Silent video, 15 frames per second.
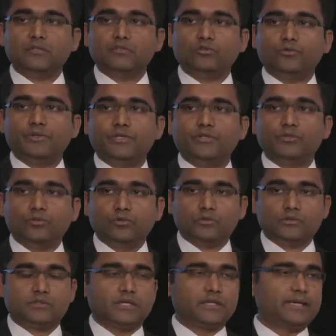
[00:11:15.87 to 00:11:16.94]
do we
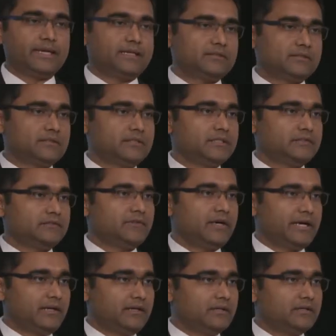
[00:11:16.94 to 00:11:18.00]
use against this
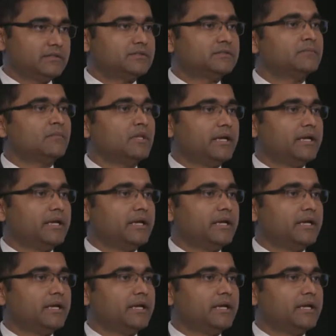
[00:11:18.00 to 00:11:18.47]
virus